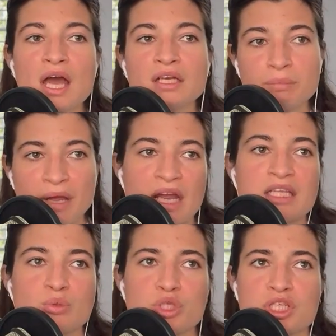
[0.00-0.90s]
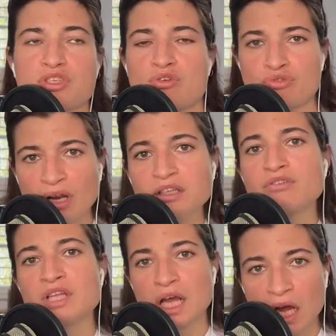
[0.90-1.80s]
in a pace which is
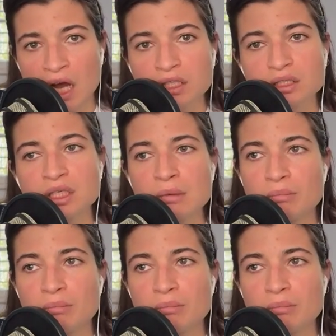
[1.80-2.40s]
relatively hard,